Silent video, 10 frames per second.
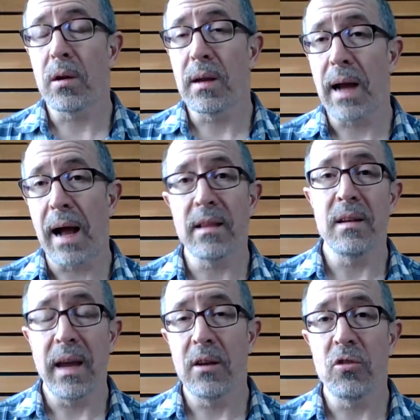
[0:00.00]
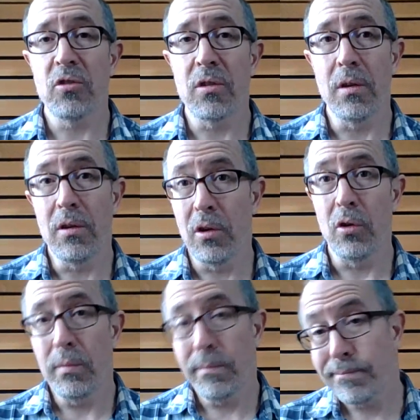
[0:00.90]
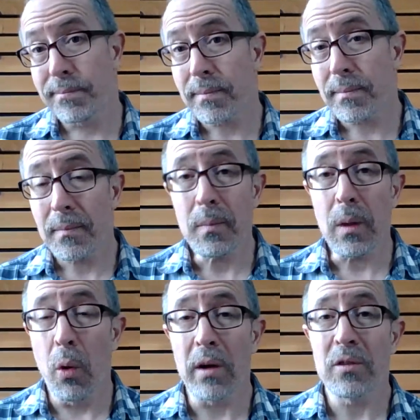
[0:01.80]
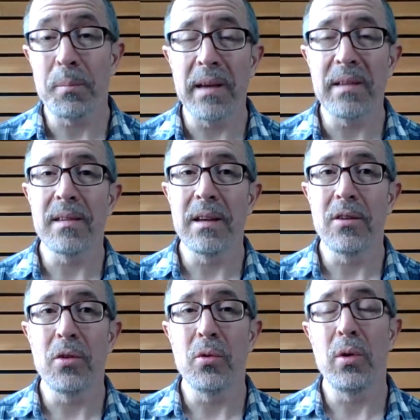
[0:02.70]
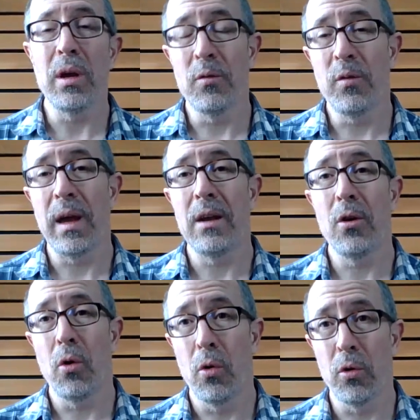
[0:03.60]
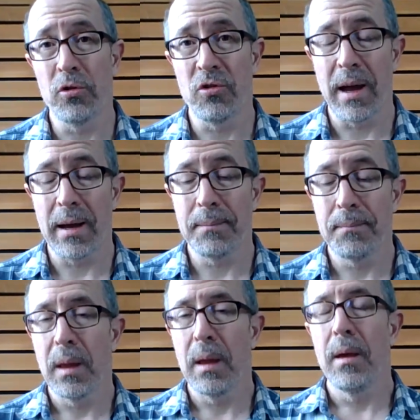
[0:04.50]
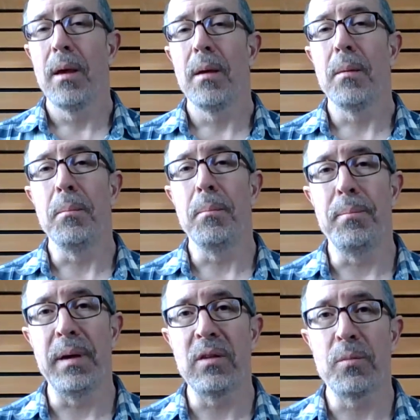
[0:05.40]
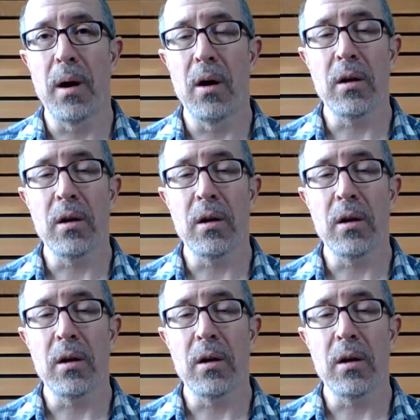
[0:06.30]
got the Danish to do was basically to invade Holstein. Bismarck